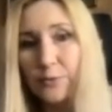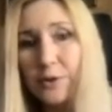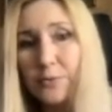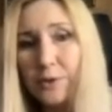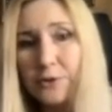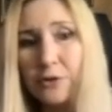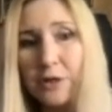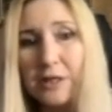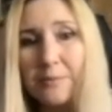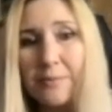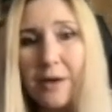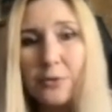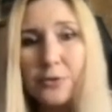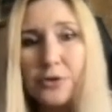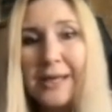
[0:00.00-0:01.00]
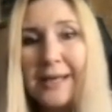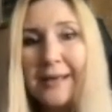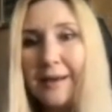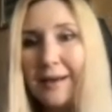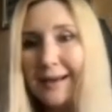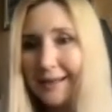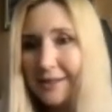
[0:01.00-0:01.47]
When we are talking about
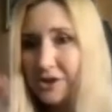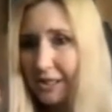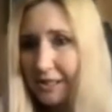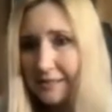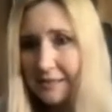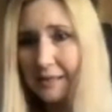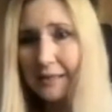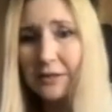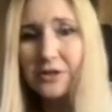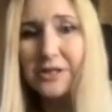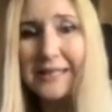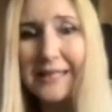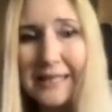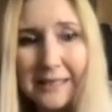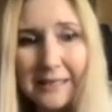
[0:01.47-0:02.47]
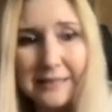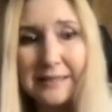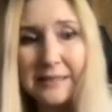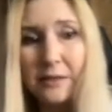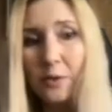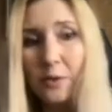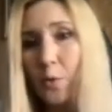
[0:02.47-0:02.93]
distinct
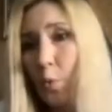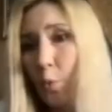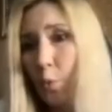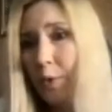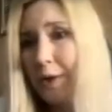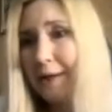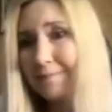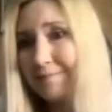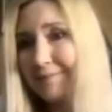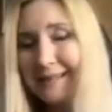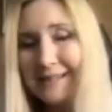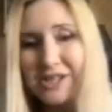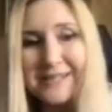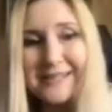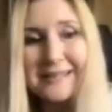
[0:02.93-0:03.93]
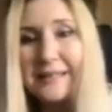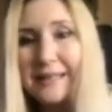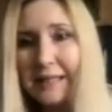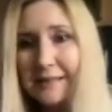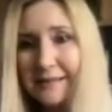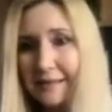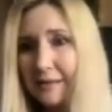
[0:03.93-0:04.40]
years, we just
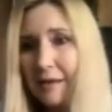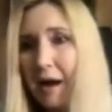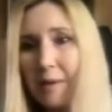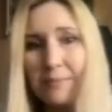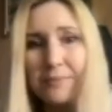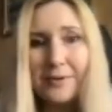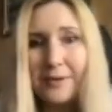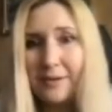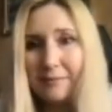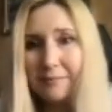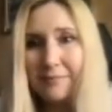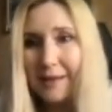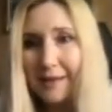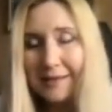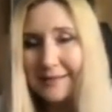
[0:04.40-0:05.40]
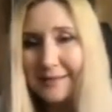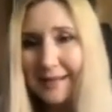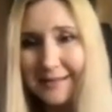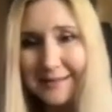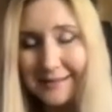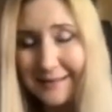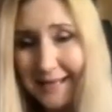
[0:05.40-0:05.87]
need the number, and
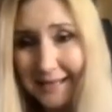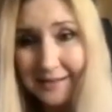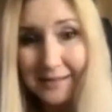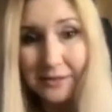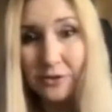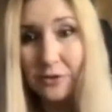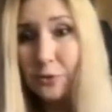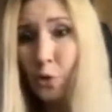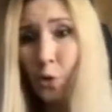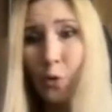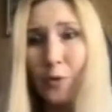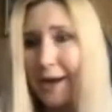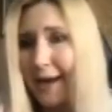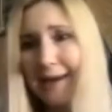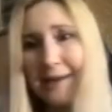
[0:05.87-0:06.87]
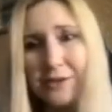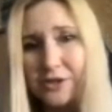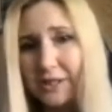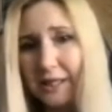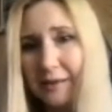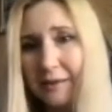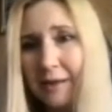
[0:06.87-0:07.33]
that's it. No
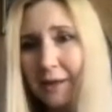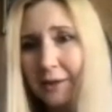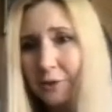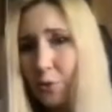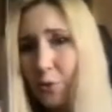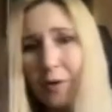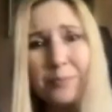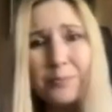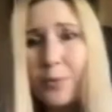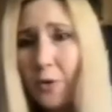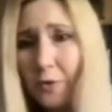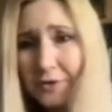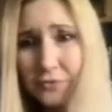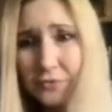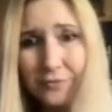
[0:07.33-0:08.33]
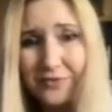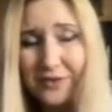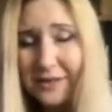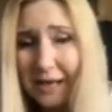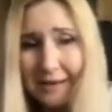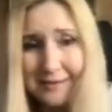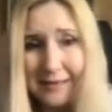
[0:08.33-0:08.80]
ending, no
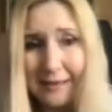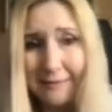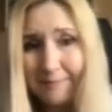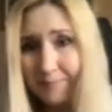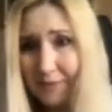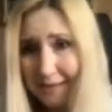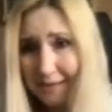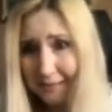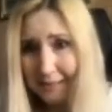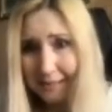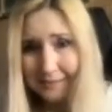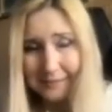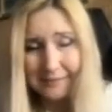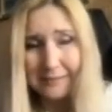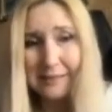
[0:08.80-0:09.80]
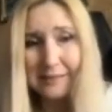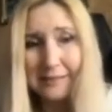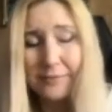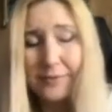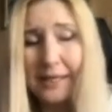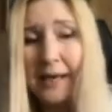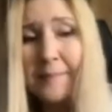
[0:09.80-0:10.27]
apostrophe, nothing. Nothing else is
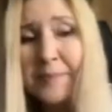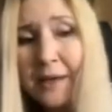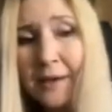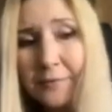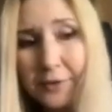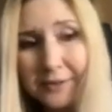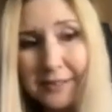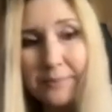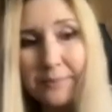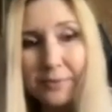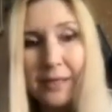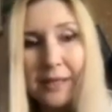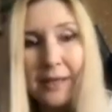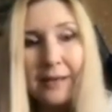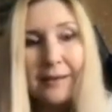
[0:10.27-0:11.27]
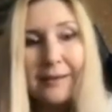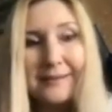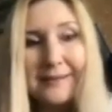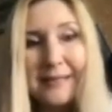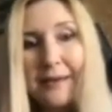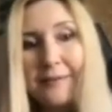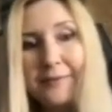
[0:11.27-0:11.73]
necessary. For example,
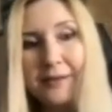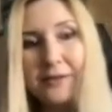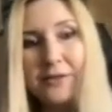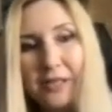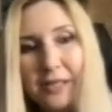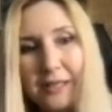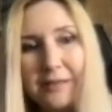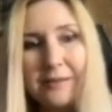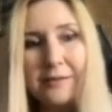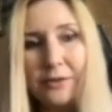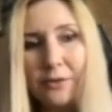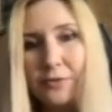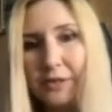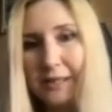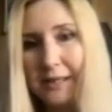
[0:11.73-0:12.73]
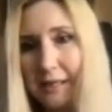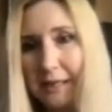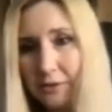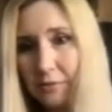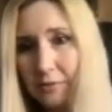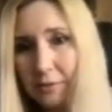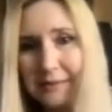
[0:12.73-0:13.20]

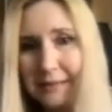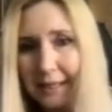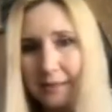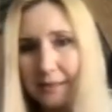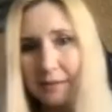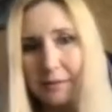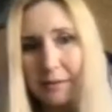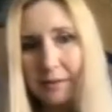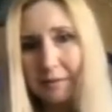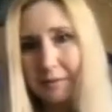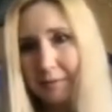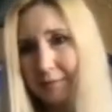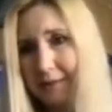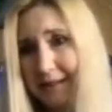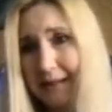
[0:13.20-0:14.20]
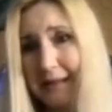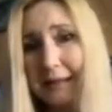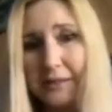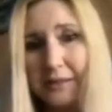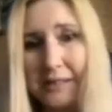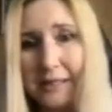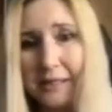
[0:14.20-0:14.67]
1738. It's like a
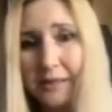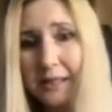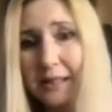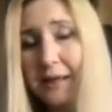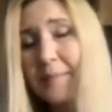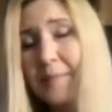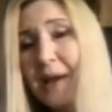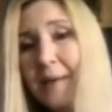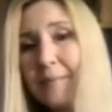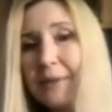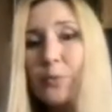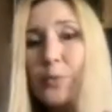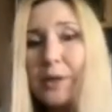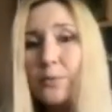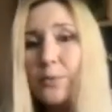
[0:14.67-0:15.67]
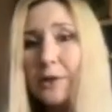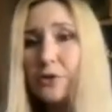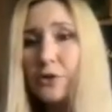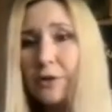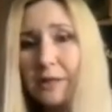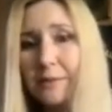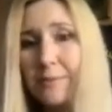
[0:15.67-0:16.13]
distinct year, yeah. But when we are
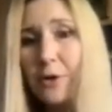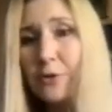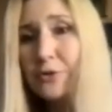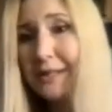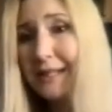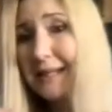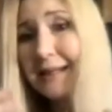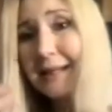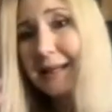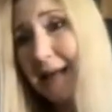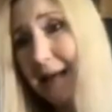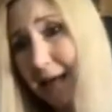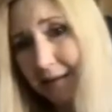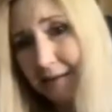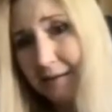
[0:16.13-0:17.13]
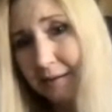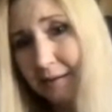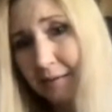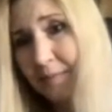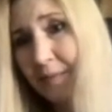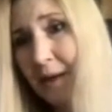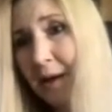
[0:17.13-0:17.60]
talking about decades,
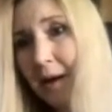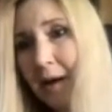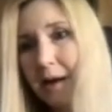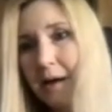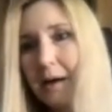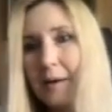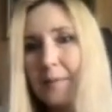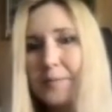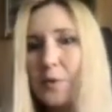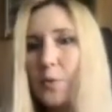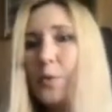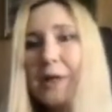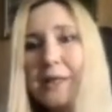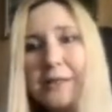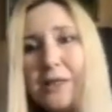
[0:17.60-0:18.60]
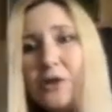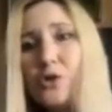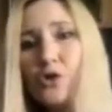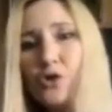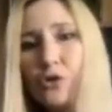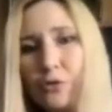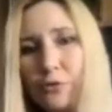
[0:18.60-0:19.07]
we
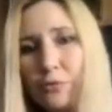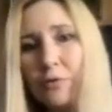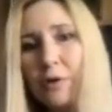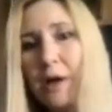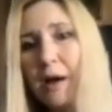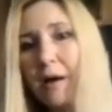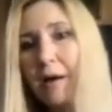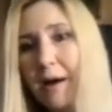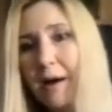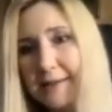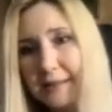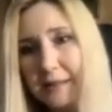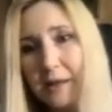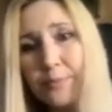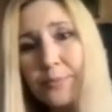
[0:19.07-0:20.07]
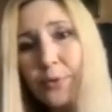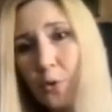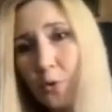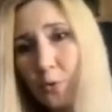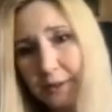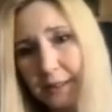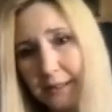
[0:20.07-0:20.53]
need two other
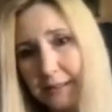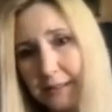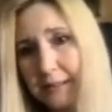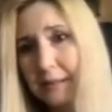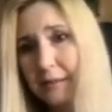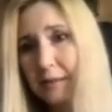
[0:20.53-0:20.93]
components.